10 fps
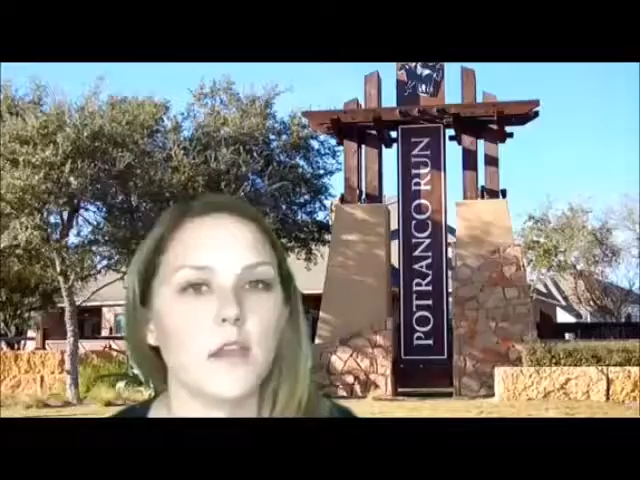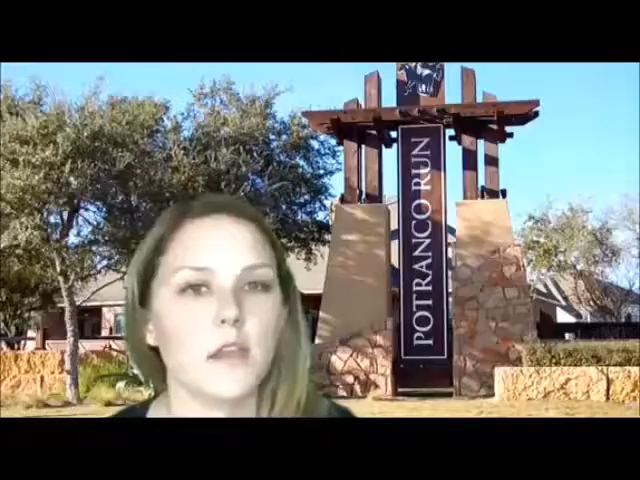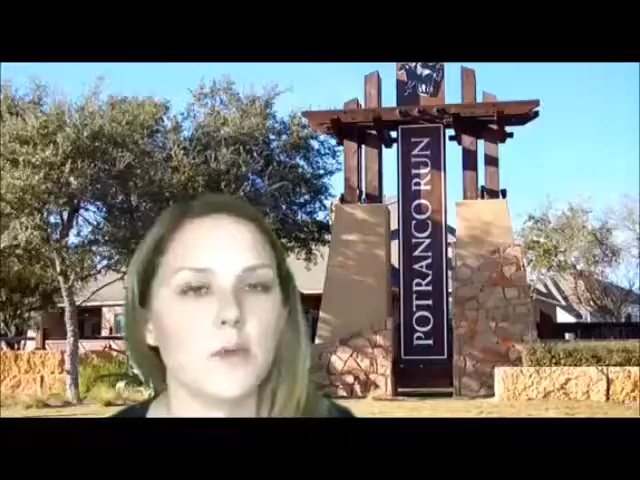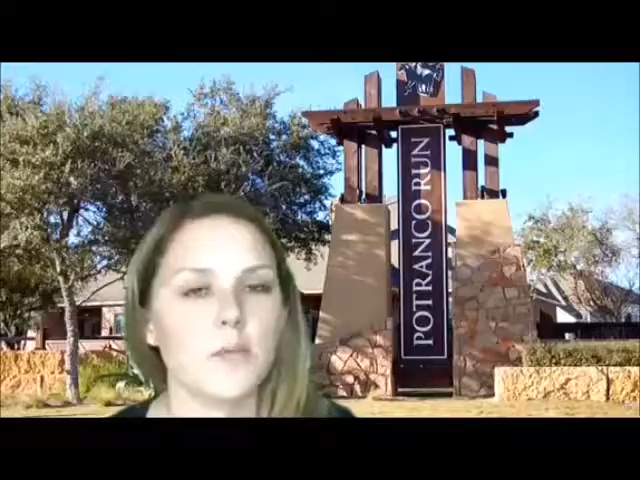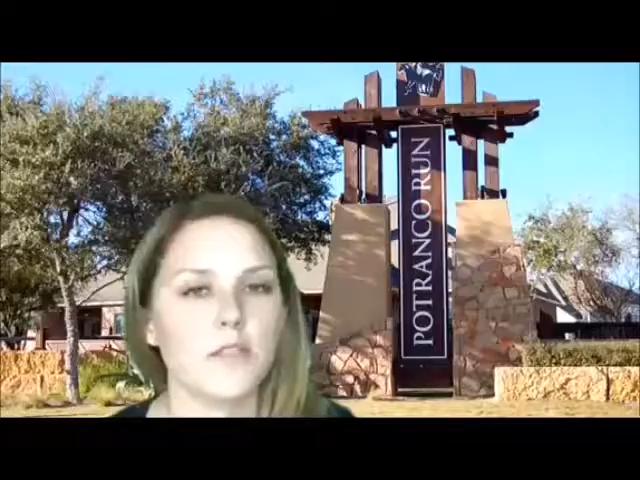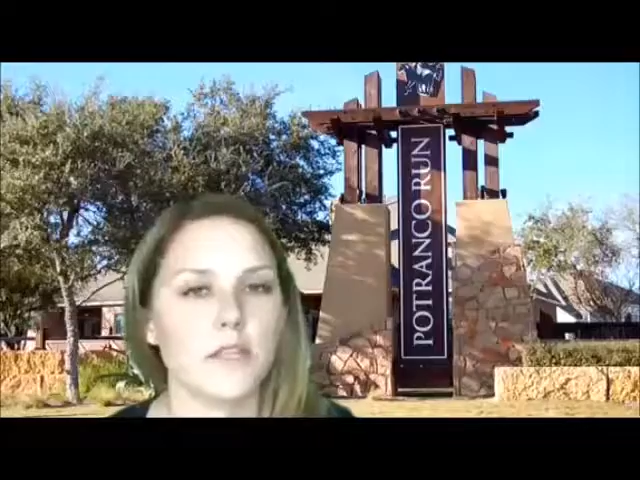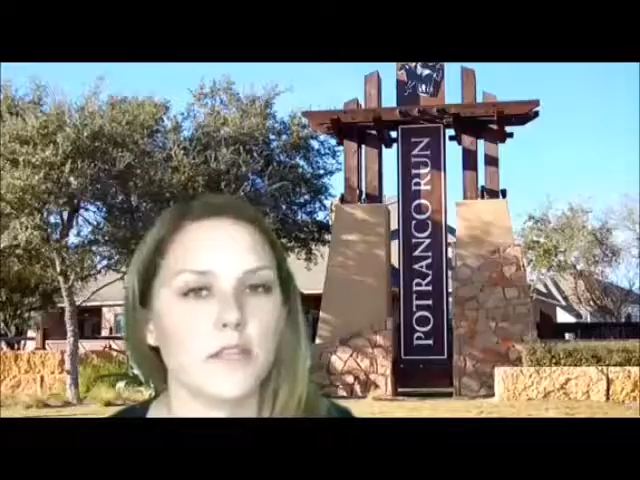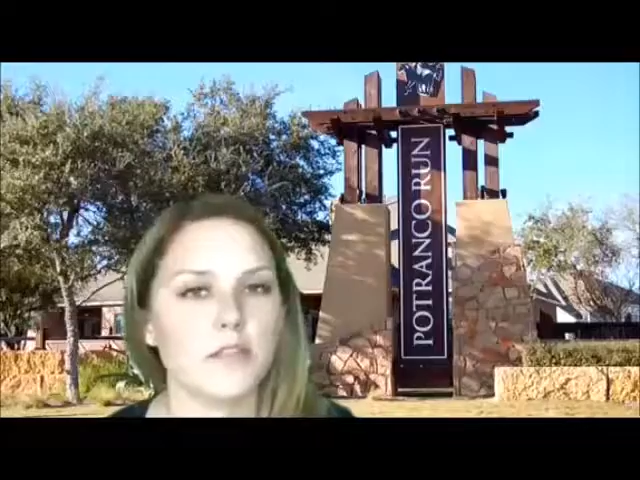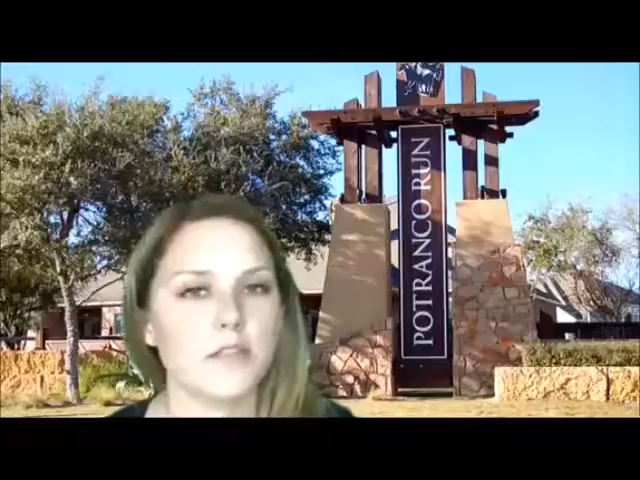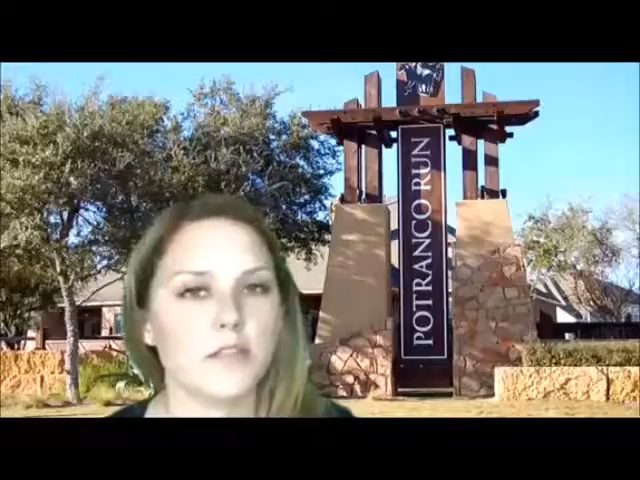I hope this
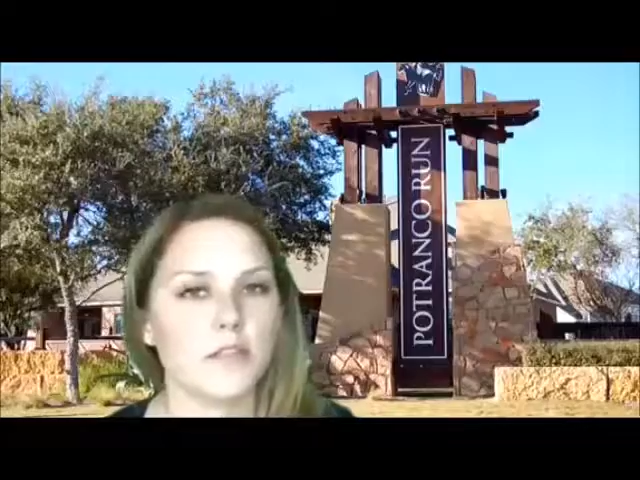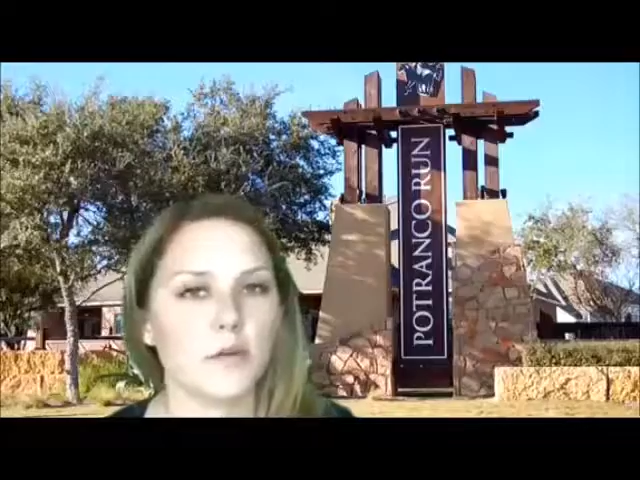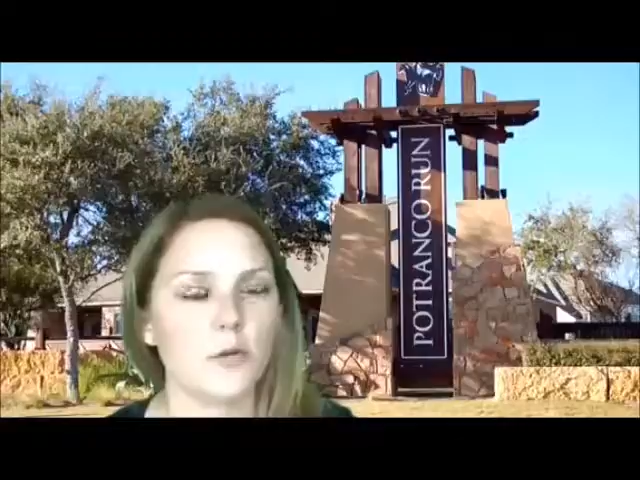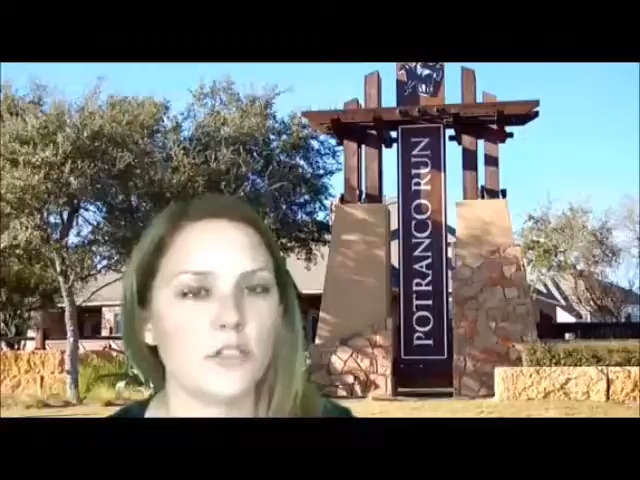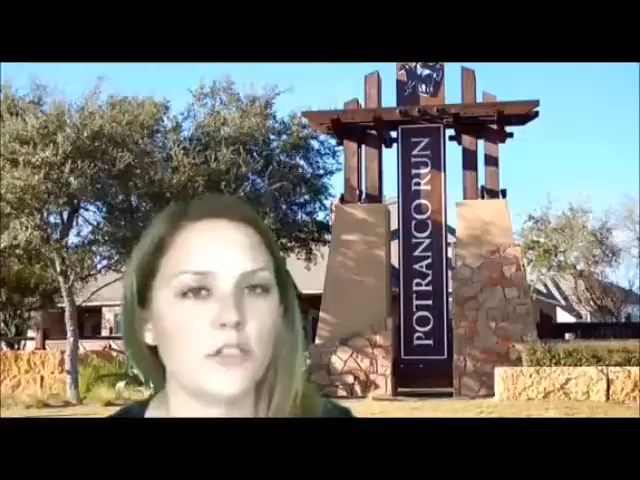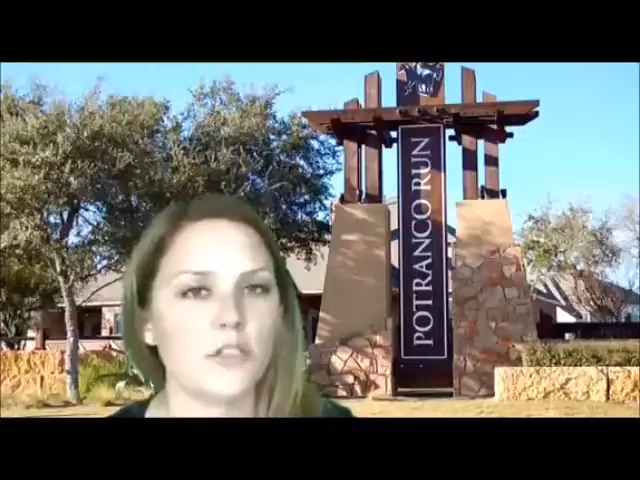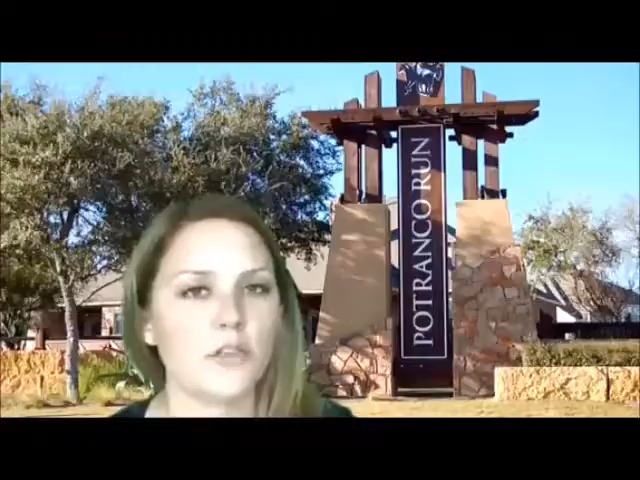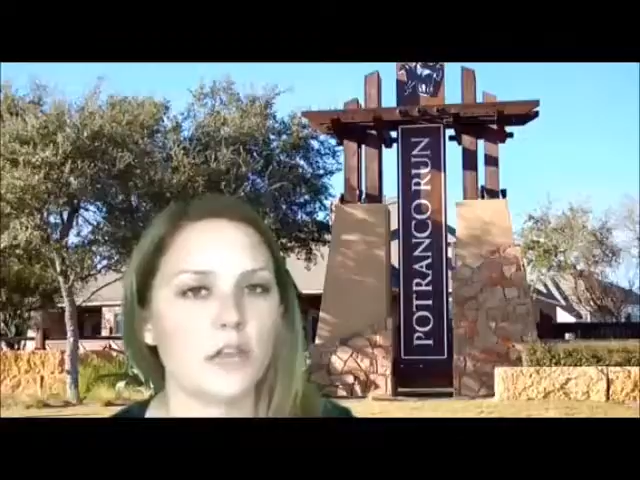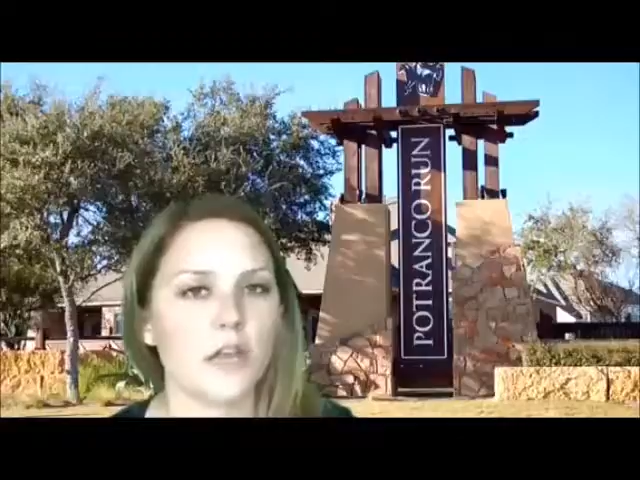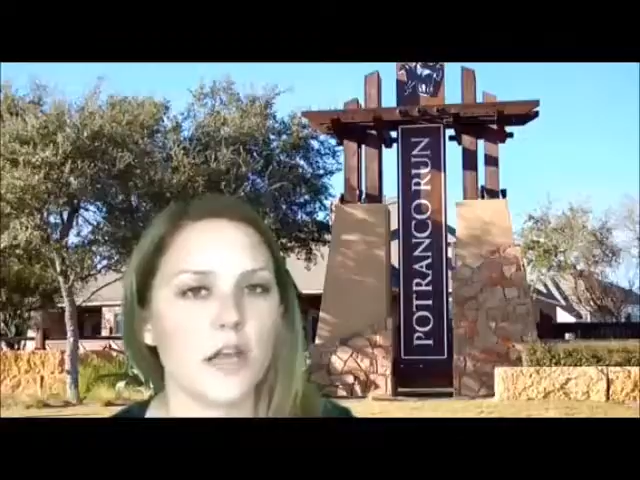answers your question
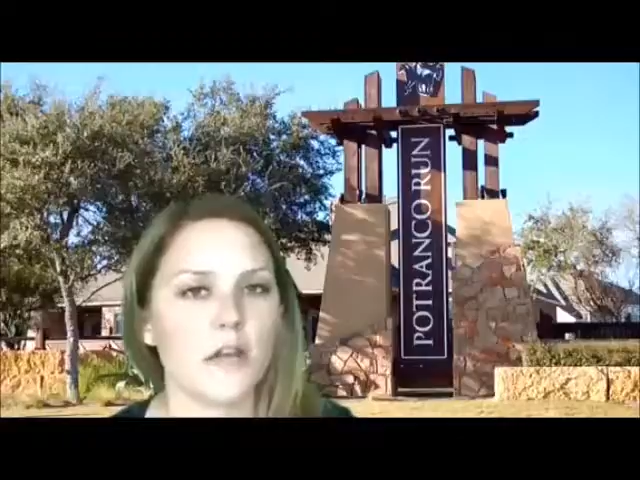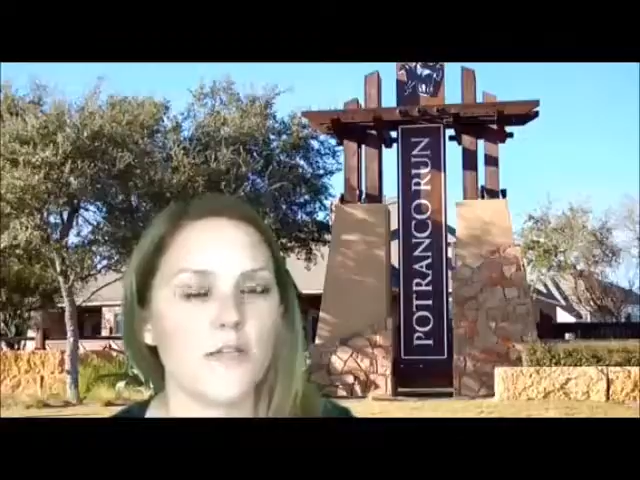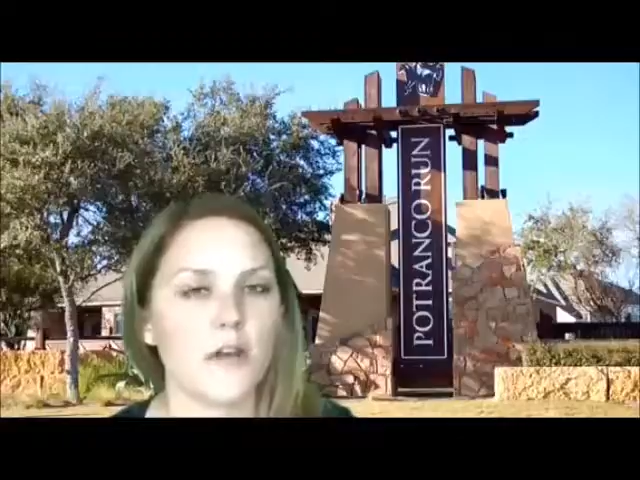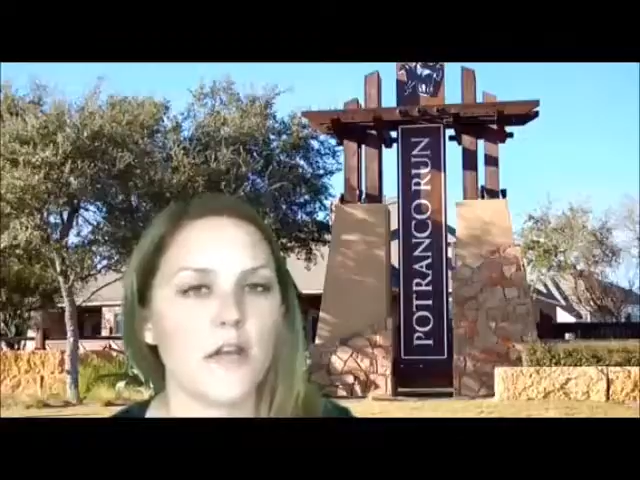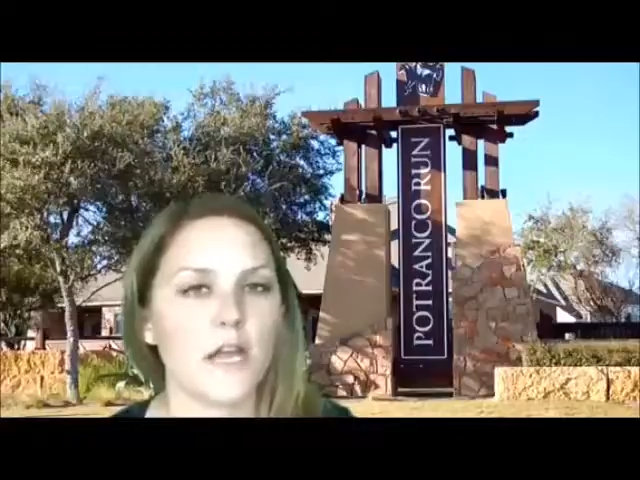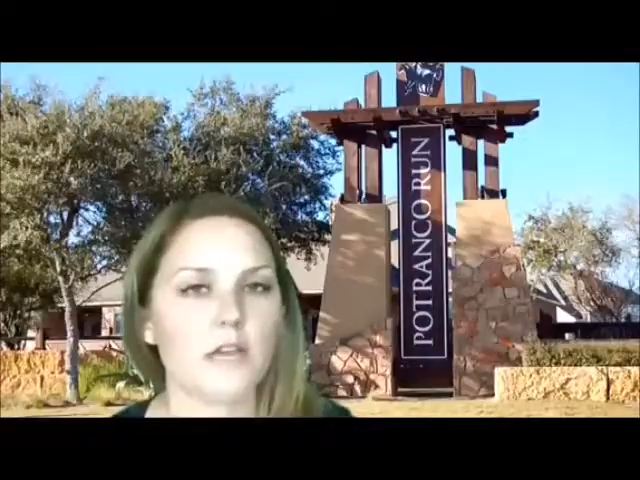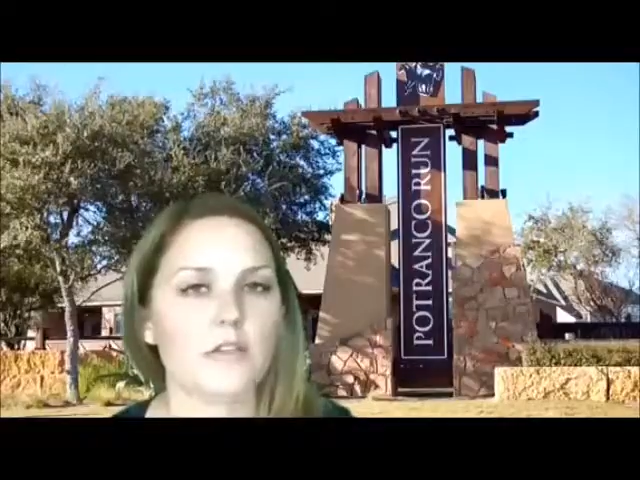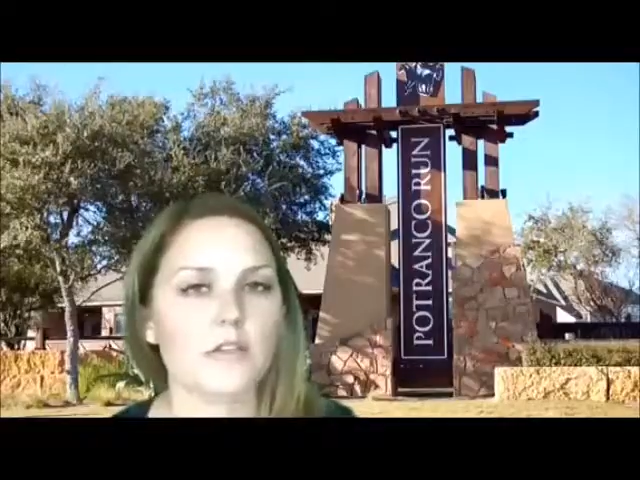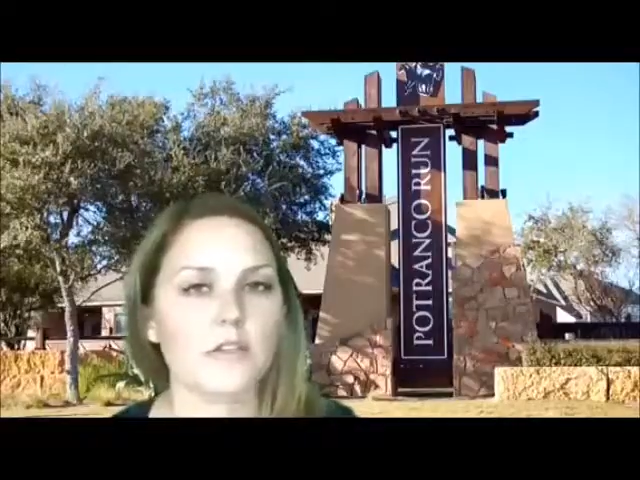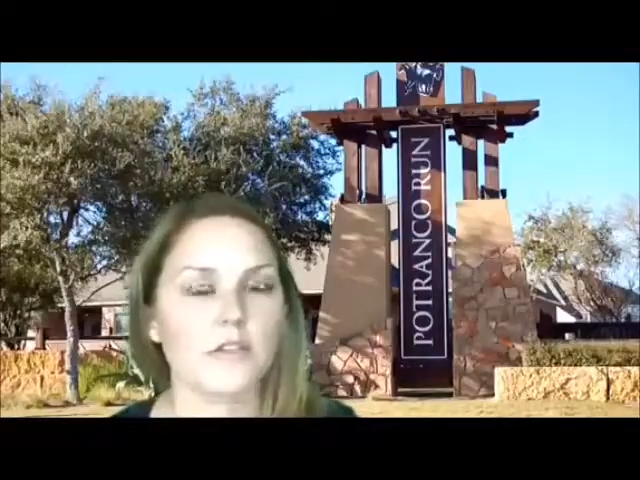on how to find
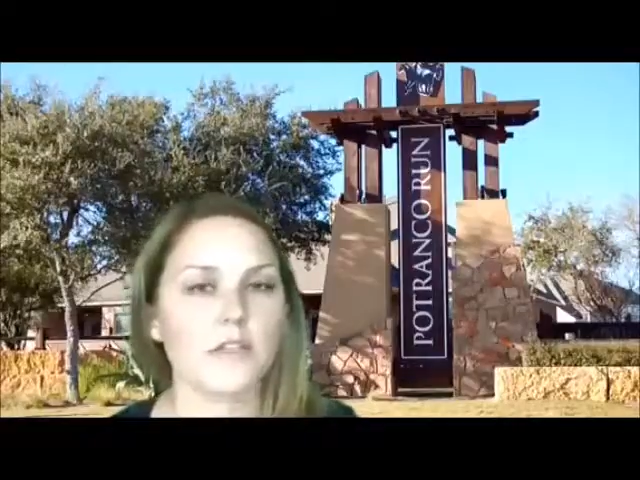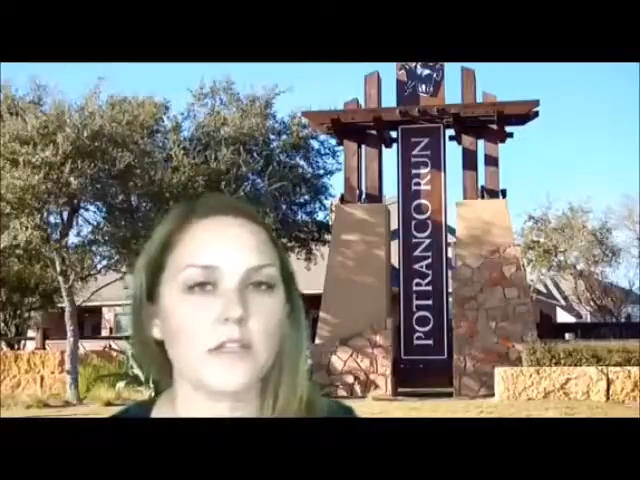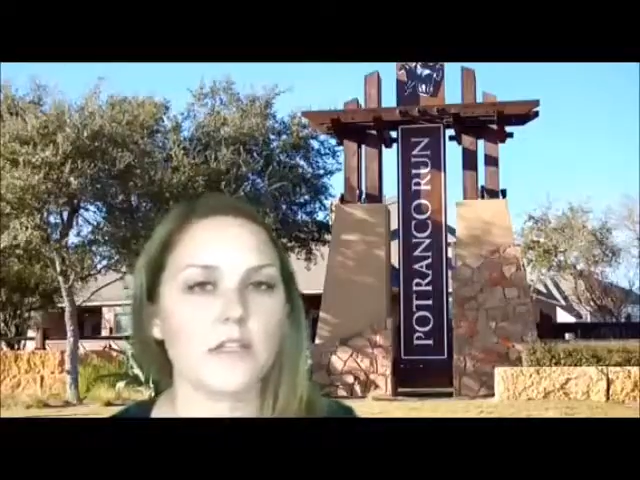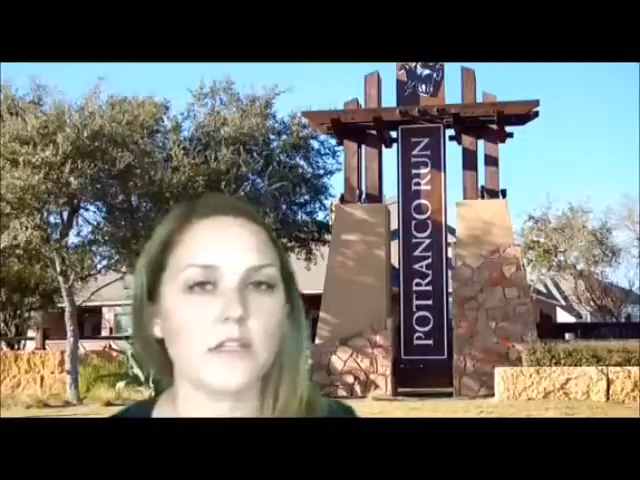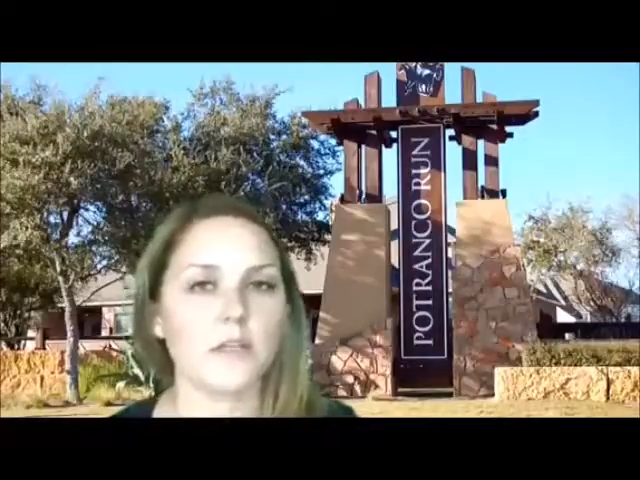houses in San